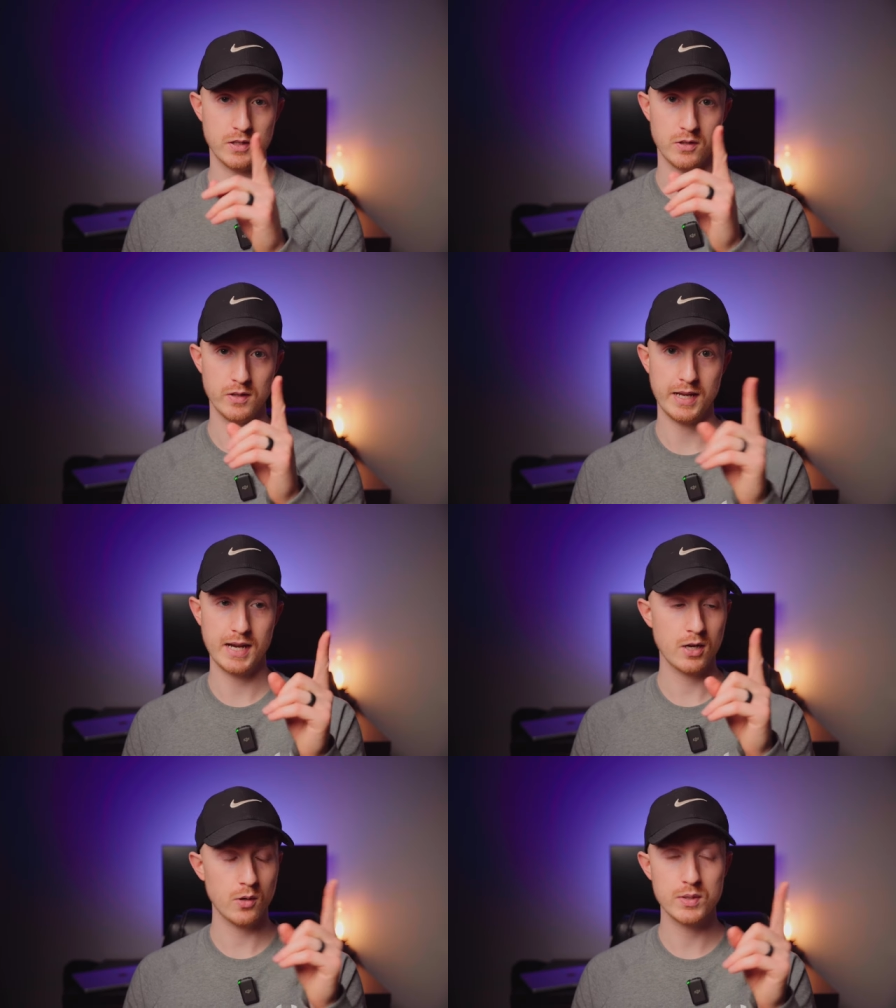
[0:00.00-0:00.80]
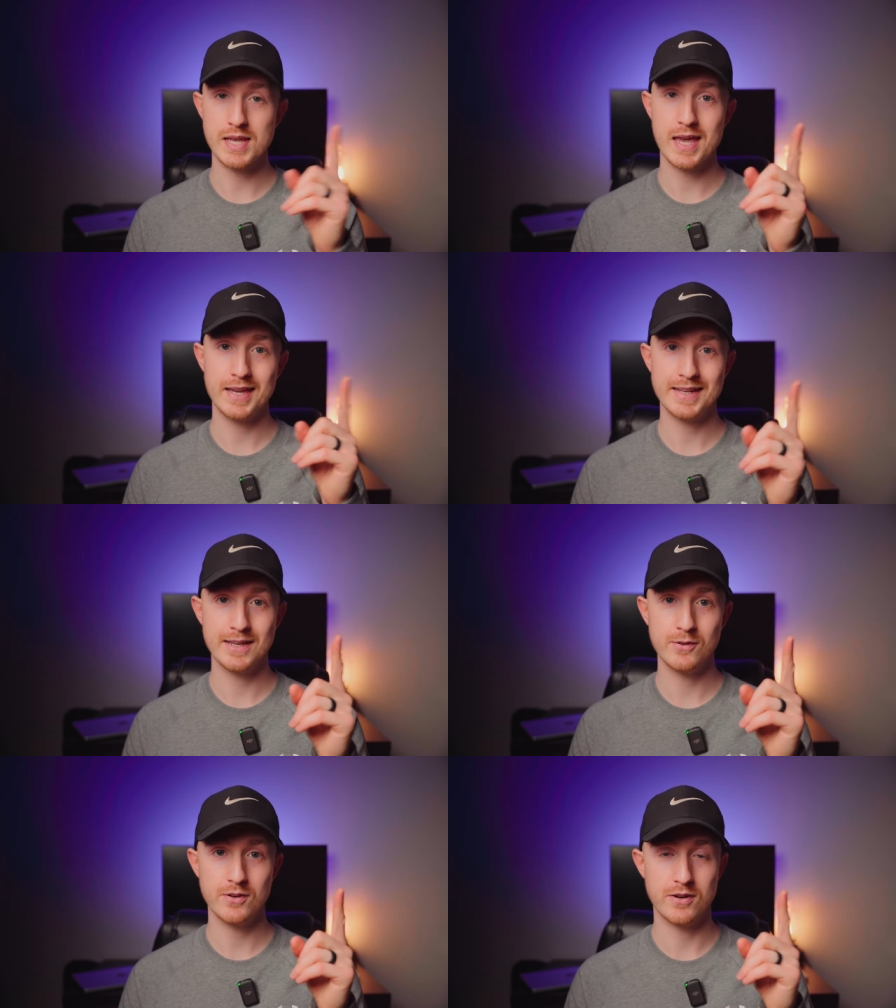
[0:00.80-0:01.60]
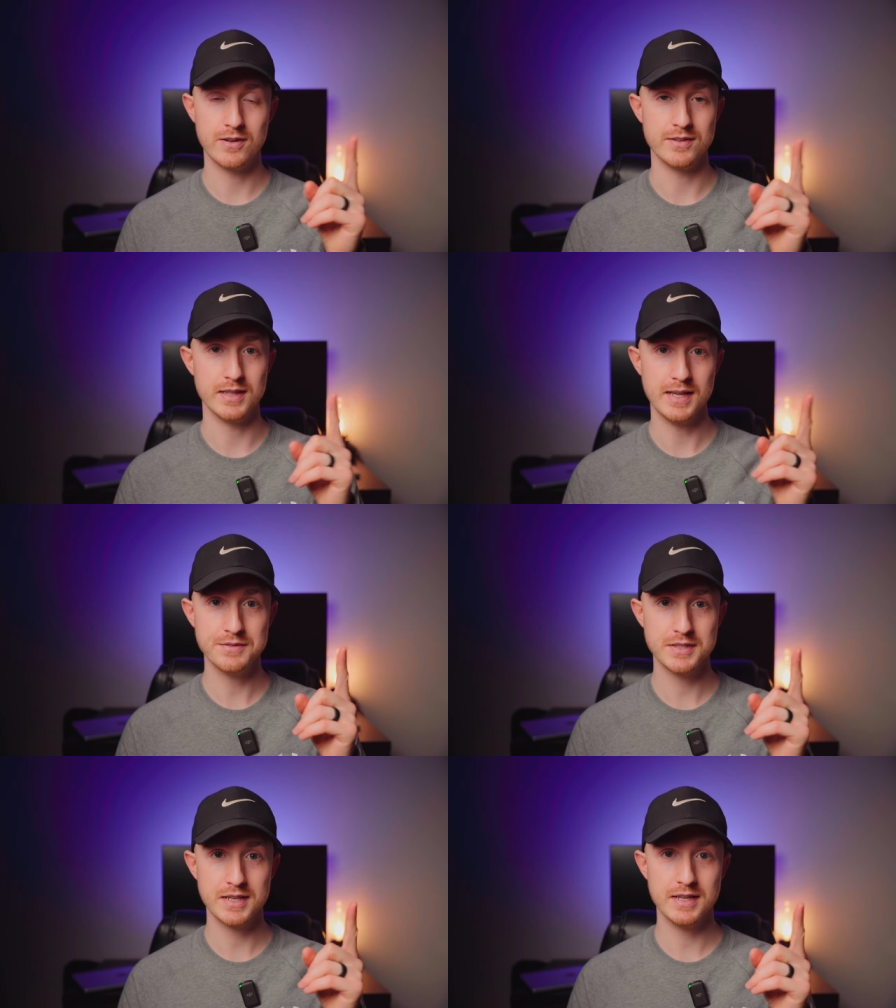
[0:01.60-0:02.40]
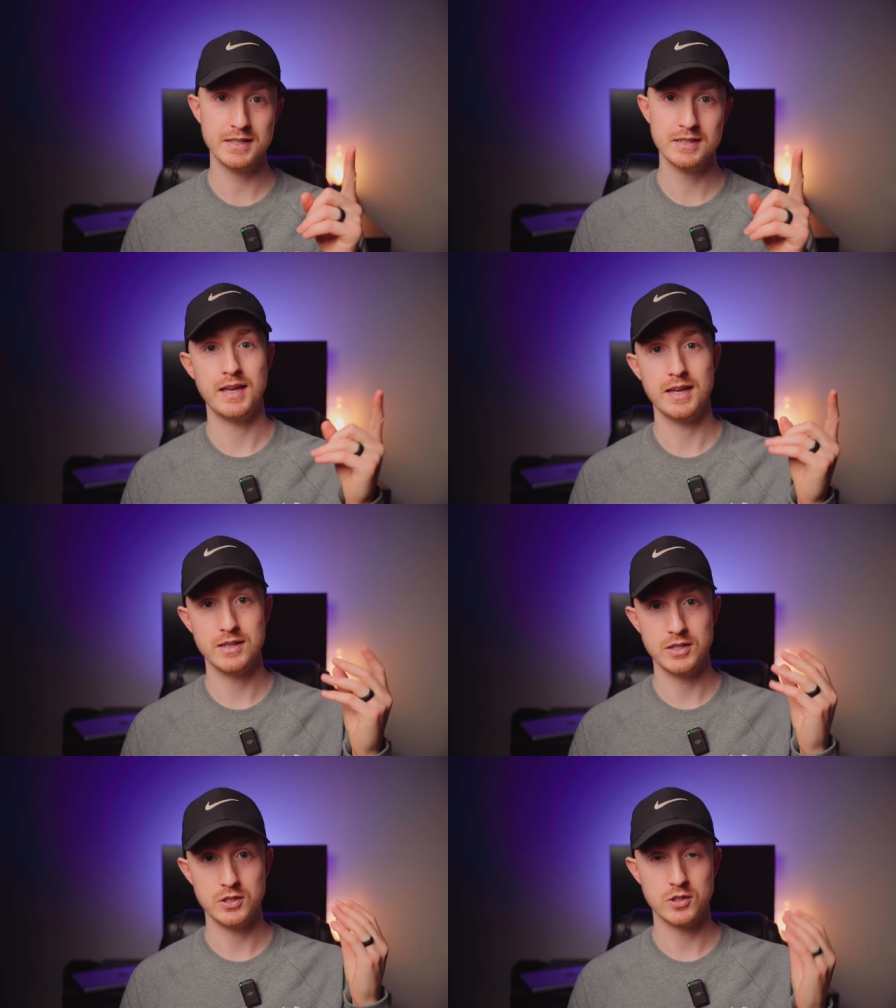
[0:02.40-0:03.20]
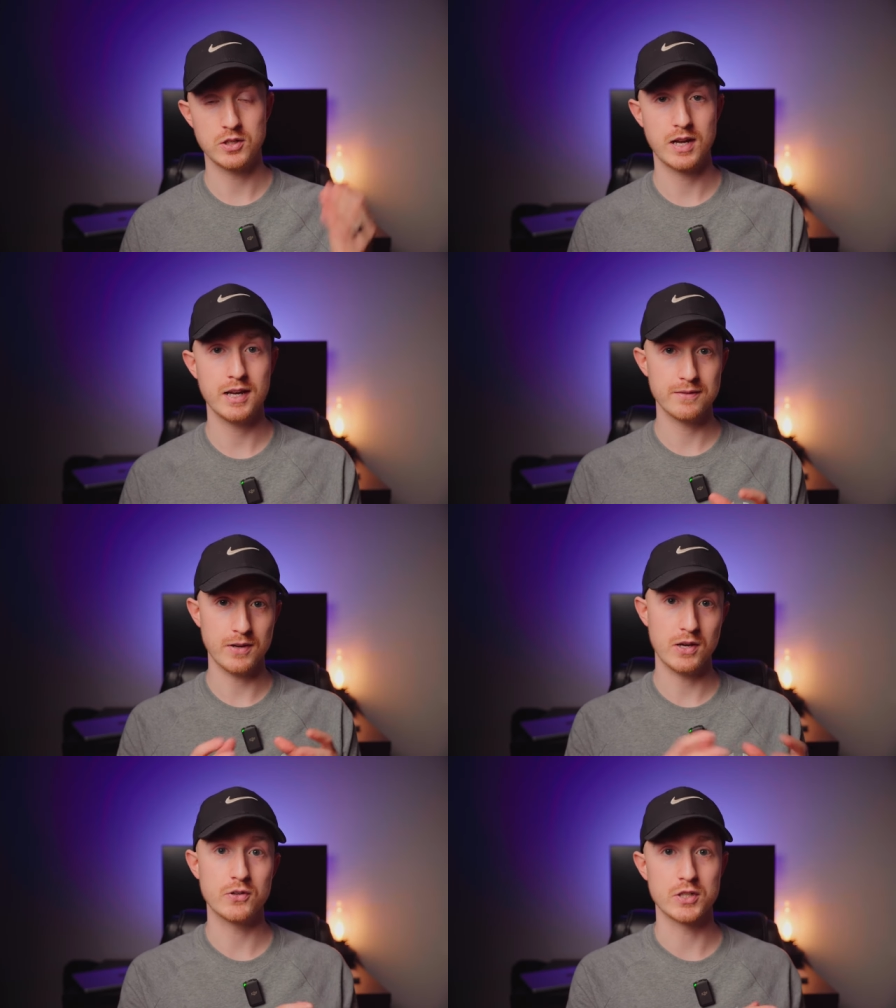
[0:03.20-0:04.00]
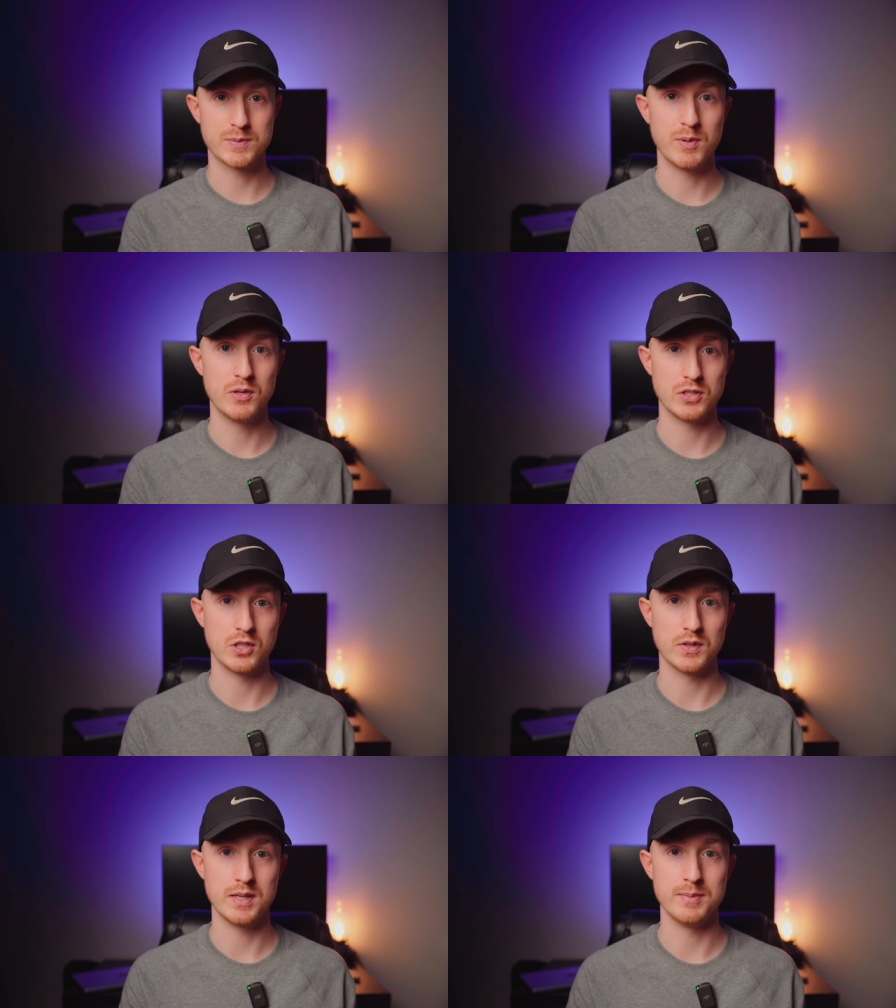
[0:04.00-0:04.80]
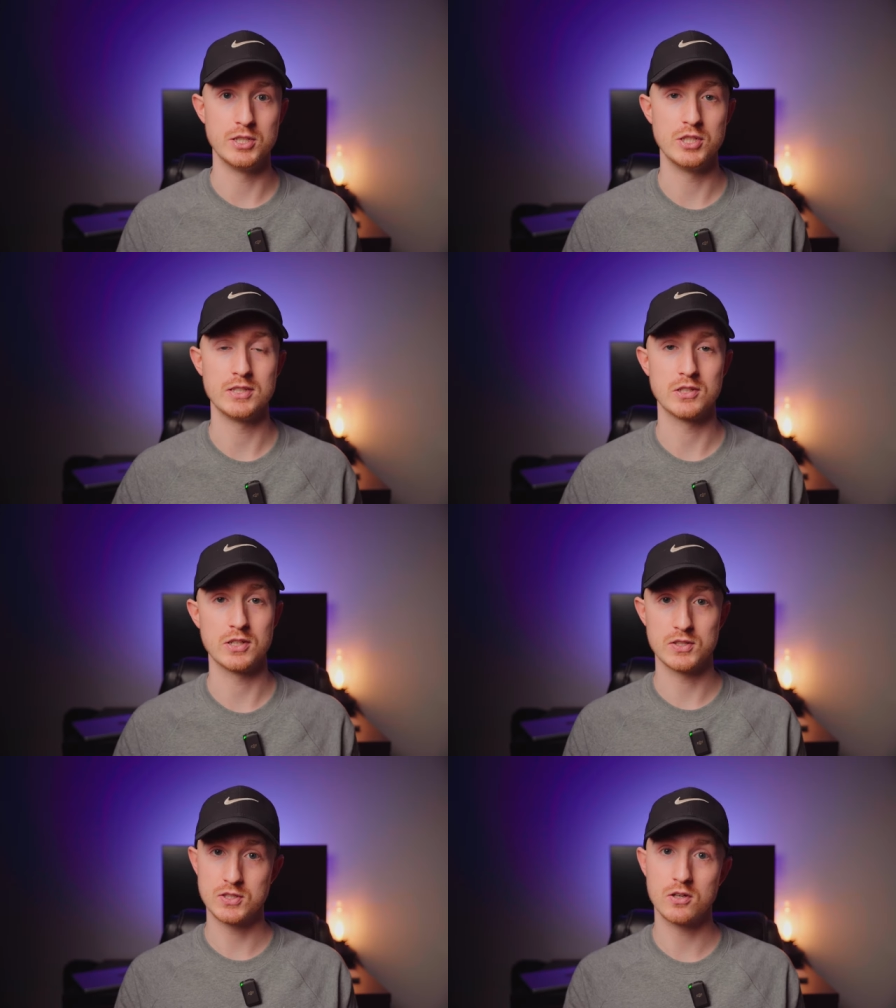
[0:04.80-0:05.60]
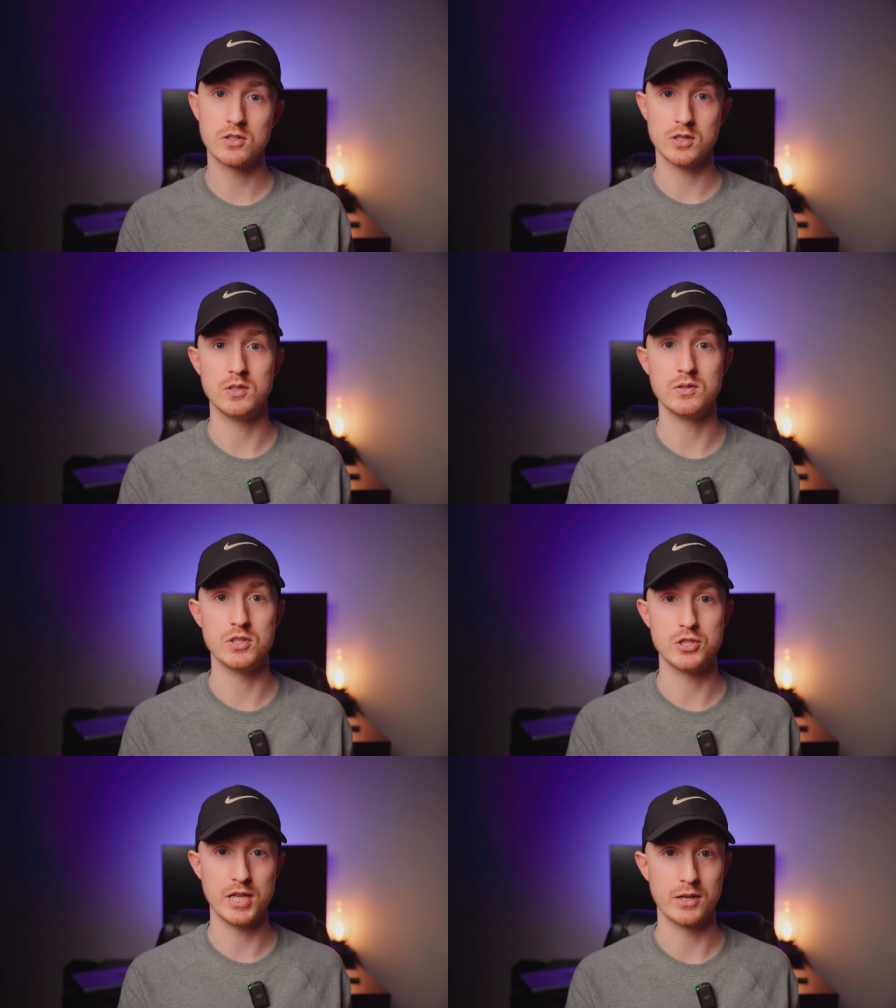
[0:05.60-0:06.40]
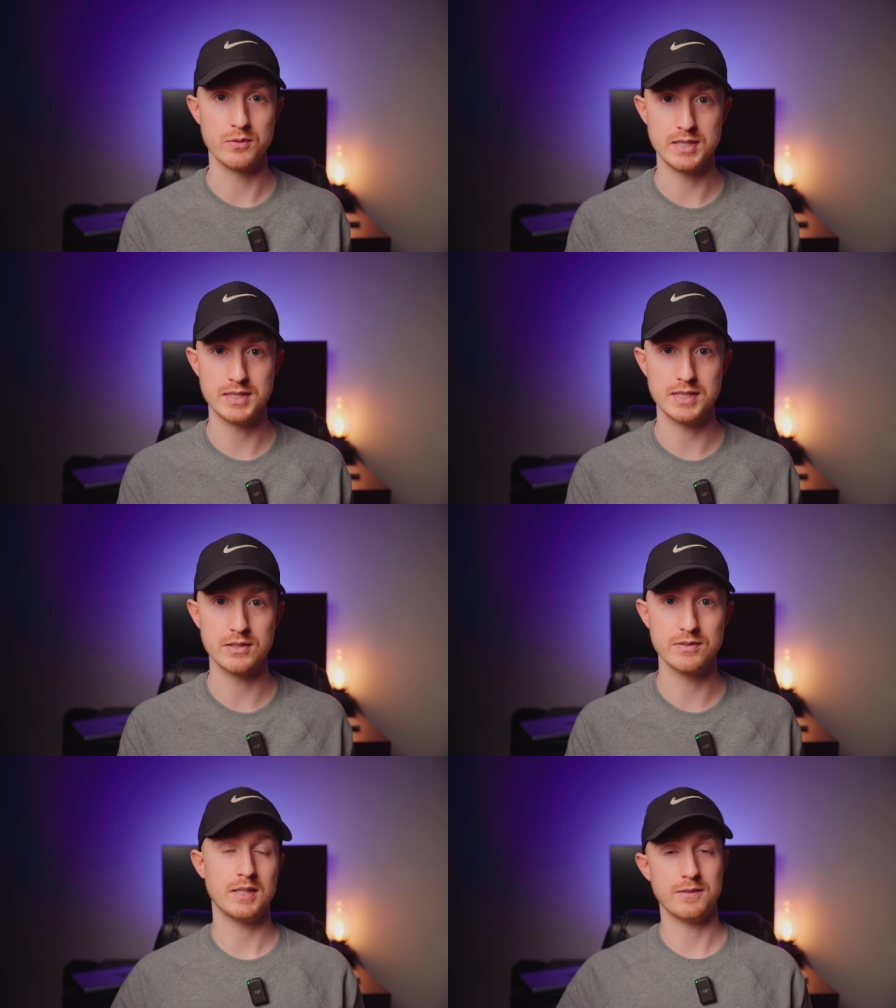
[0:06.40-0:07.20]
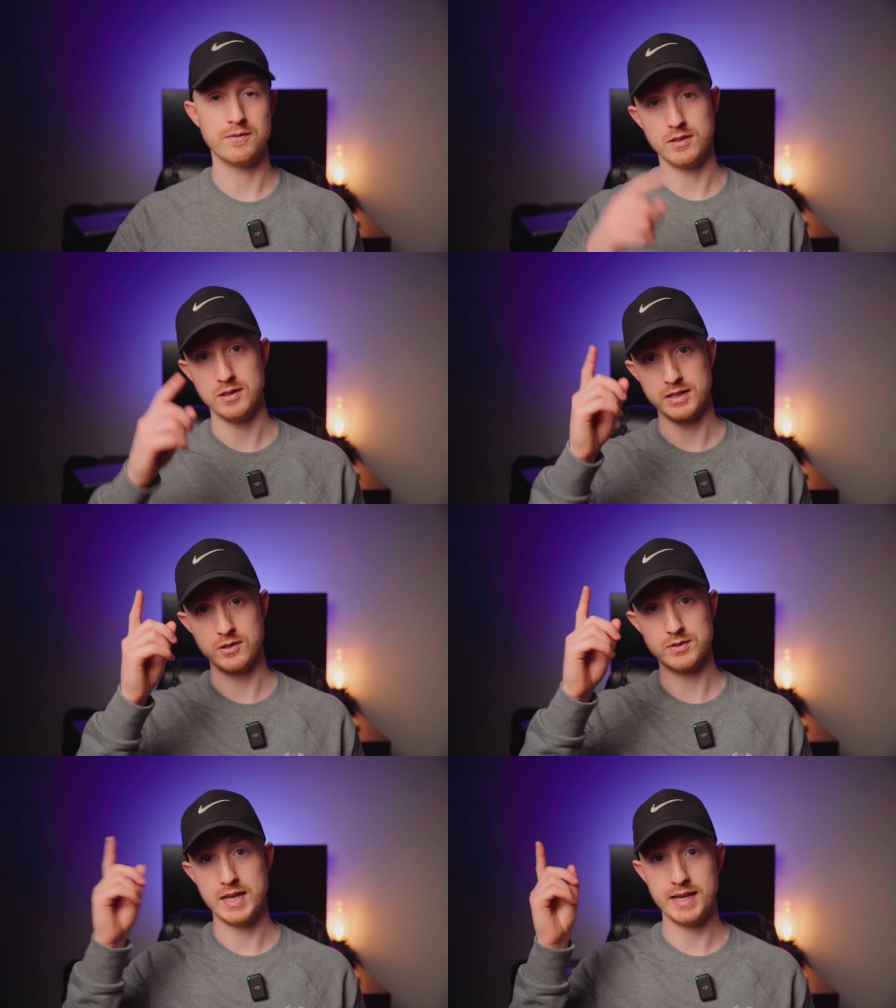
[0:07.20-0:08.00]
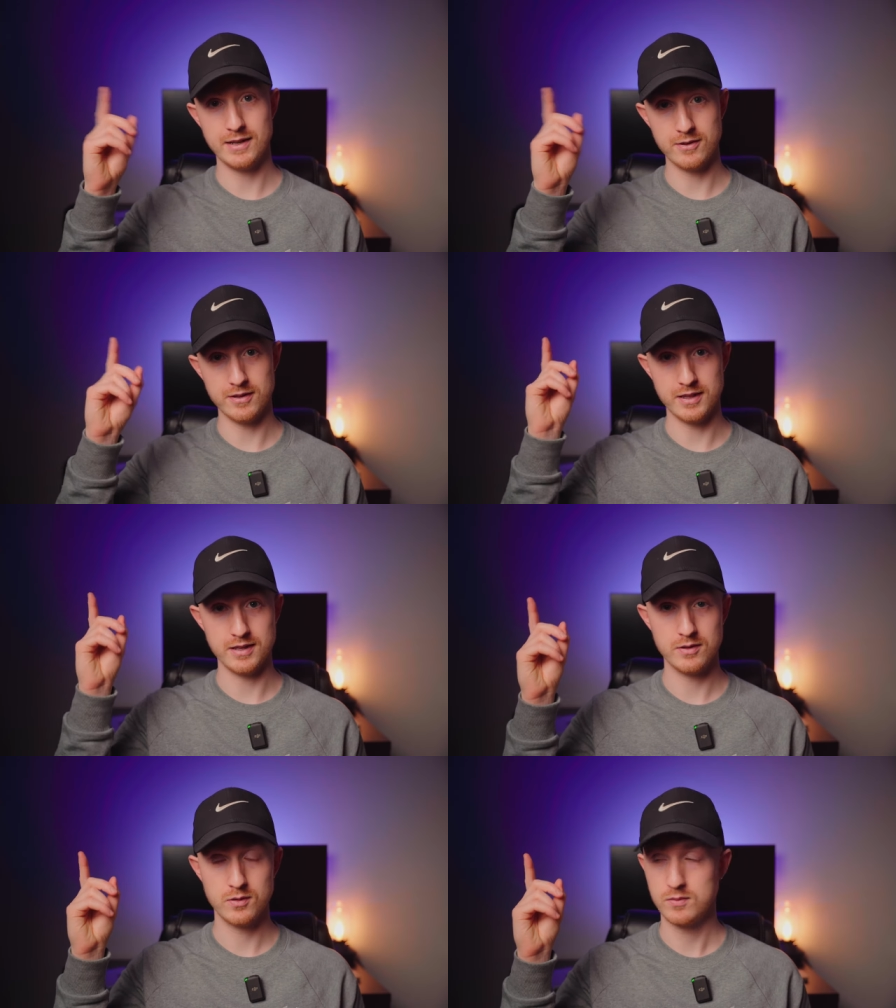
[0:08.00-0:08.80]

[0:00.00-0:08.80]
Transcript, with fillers: little arrow is hanging out on the left side, then you're kind of underexposing your image and you're gonna start to lose the shadow detail. And if the little arrow is hanging out on the,